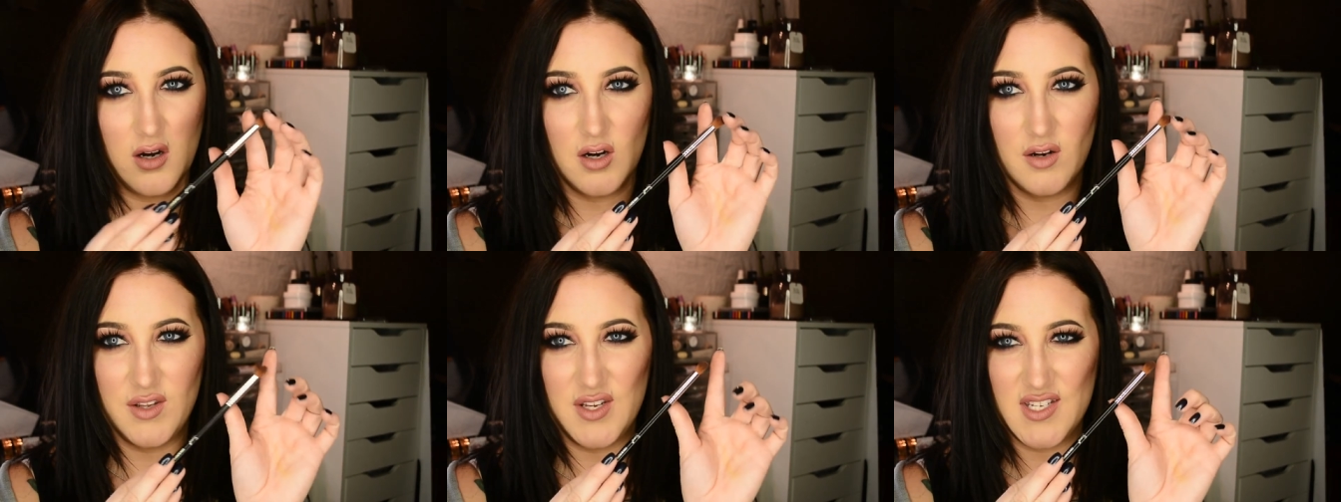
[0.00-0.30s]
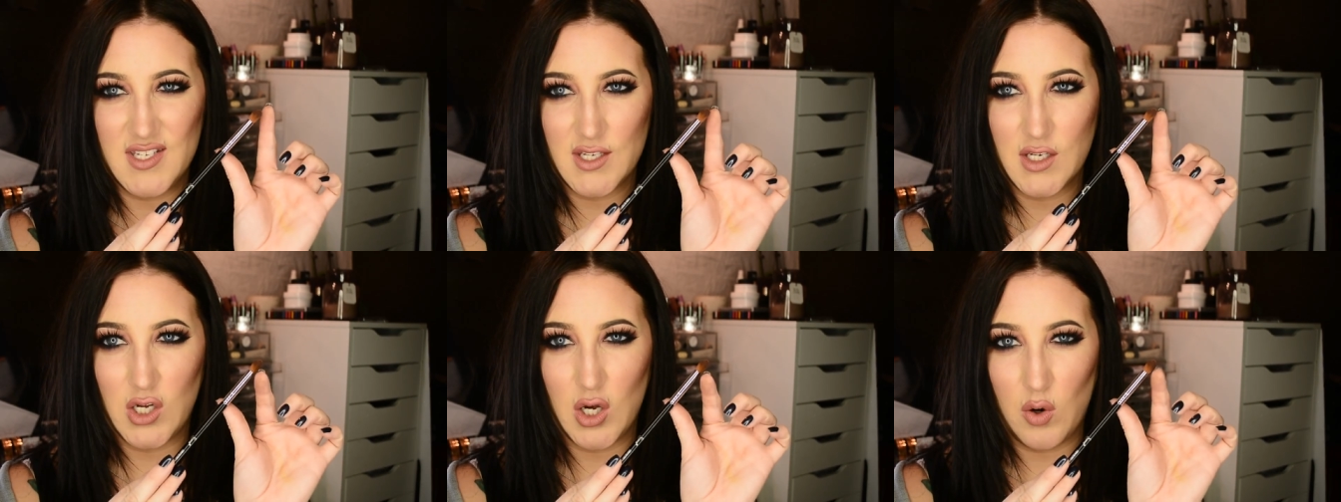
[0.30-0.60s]
Are
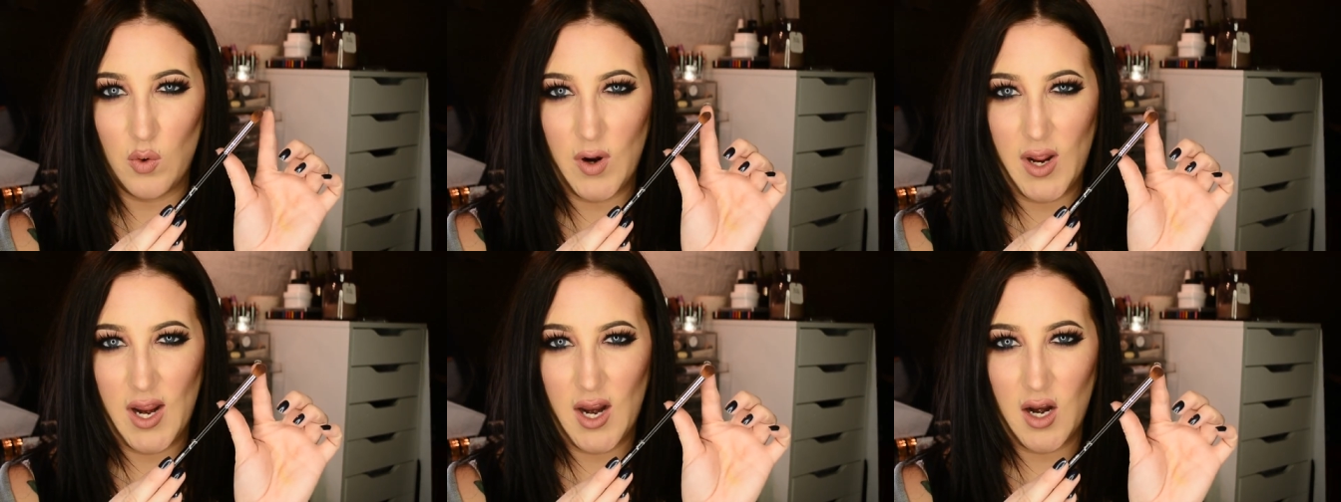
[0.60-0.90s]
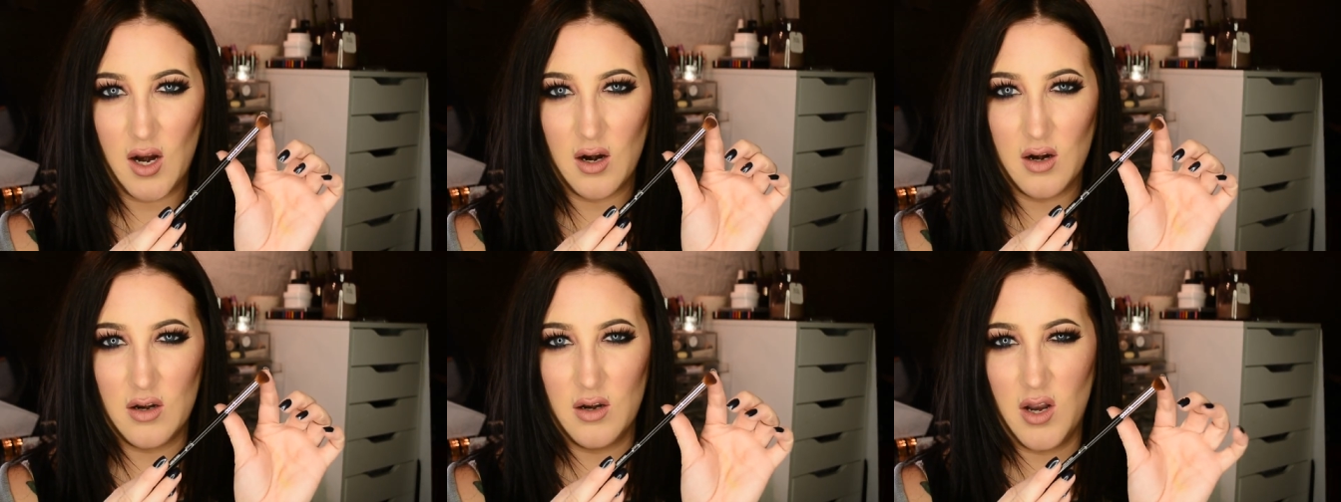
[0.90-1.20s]
these goat
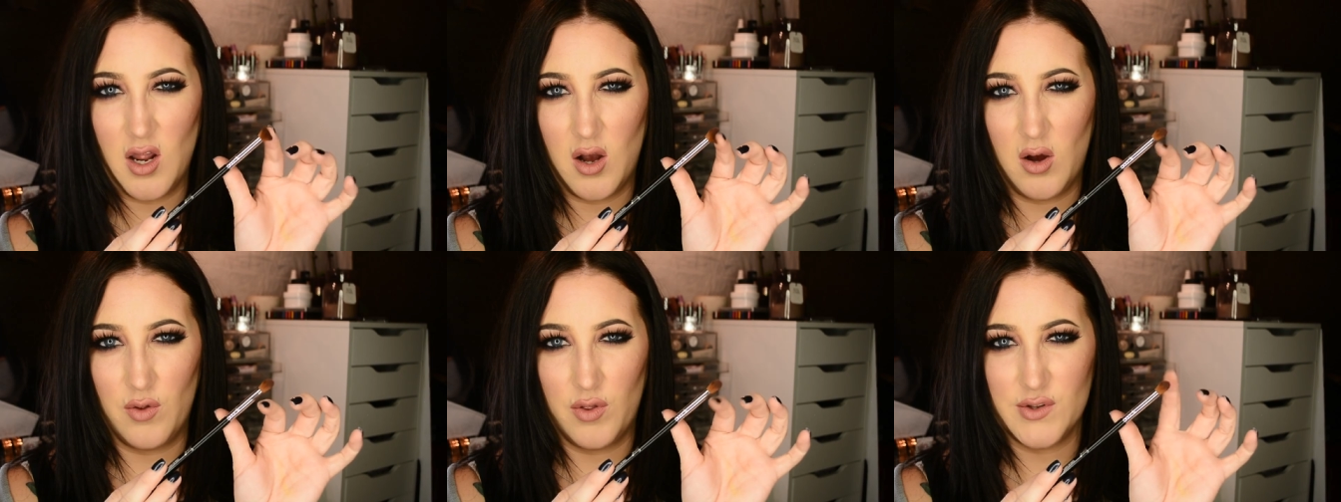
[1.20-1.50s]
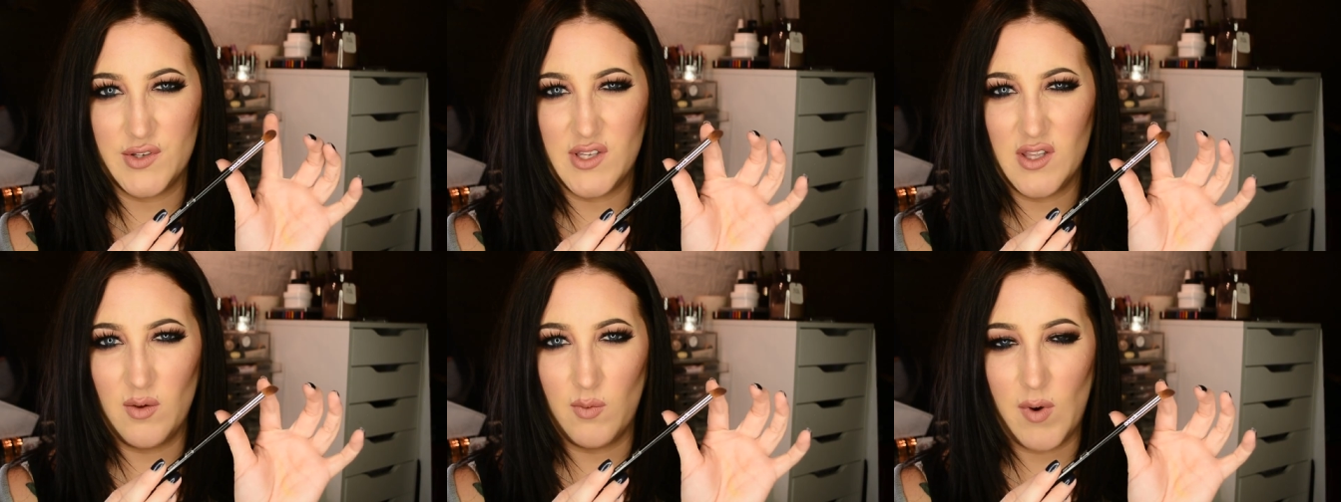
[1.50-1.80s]
hair? No,
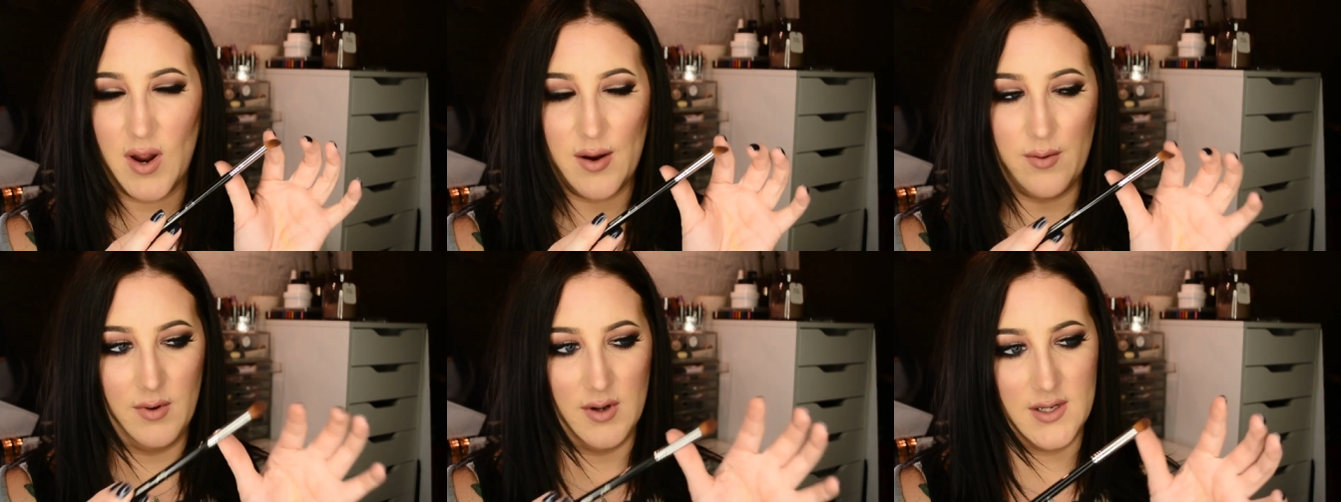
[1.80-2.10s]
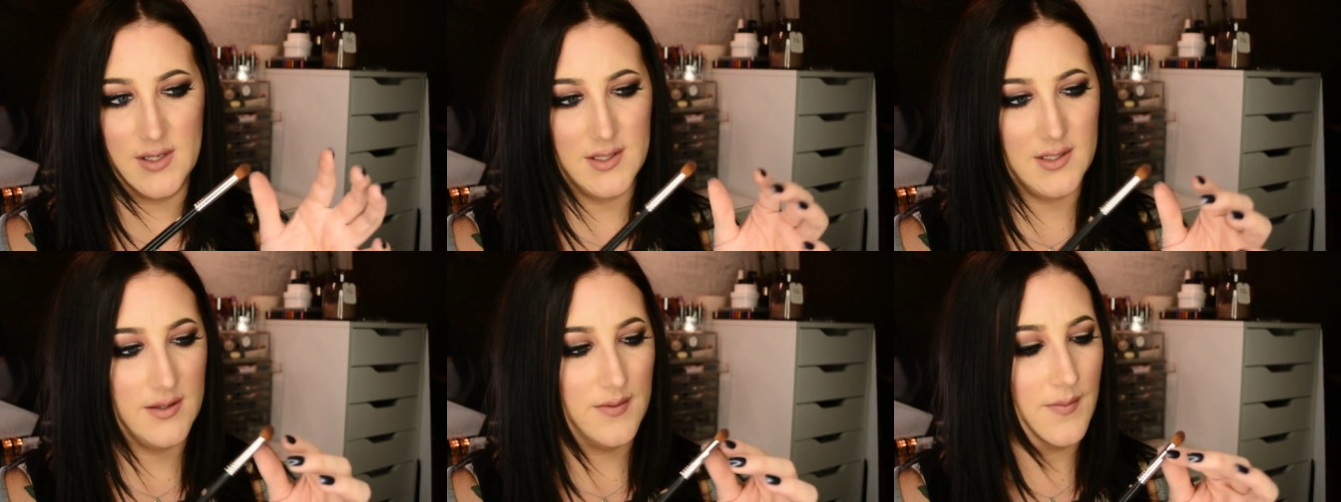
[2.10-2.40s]
those are the white
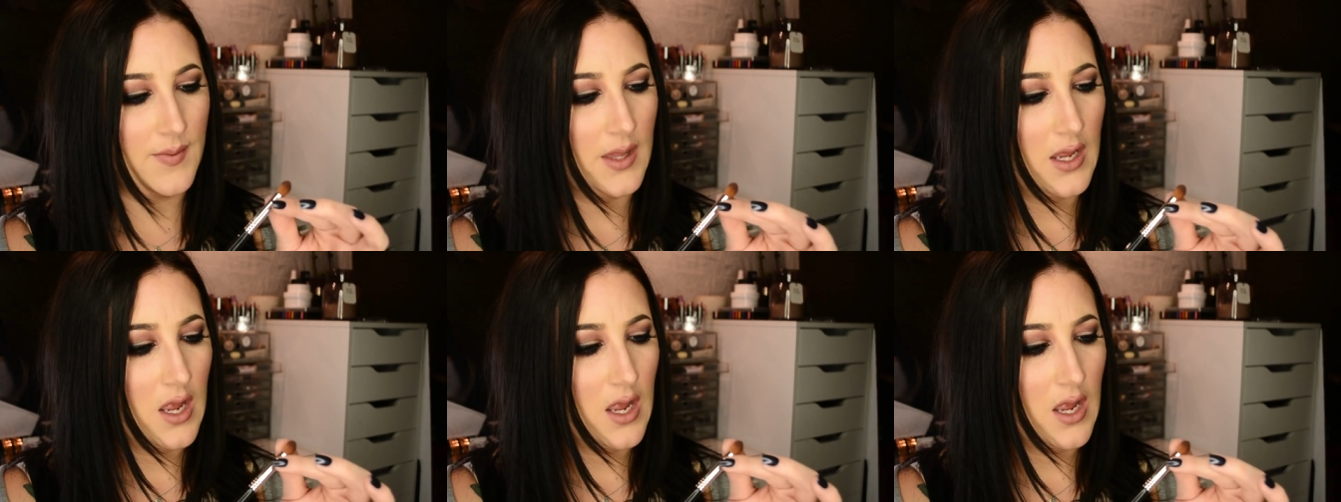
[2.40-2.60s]
ones.